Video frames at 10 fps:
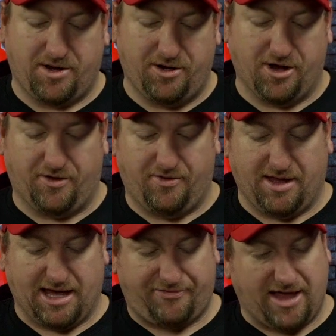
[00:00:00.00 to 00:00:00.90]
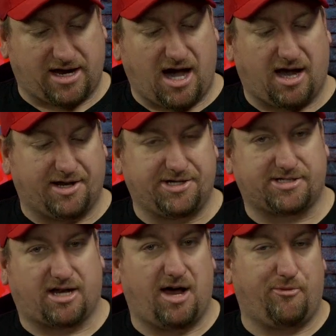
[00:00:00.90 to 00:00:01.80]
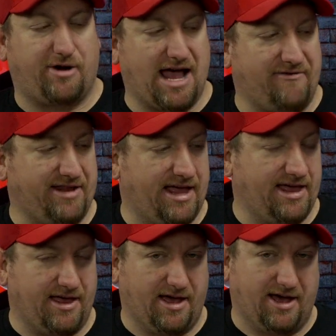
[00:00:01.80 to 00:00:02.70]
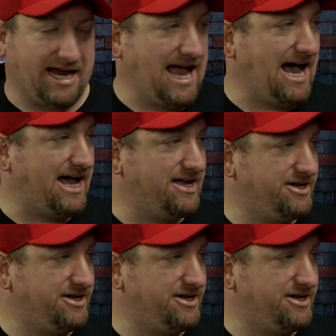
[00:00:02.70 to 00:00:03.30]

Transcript: I think college is a lot more having a guy.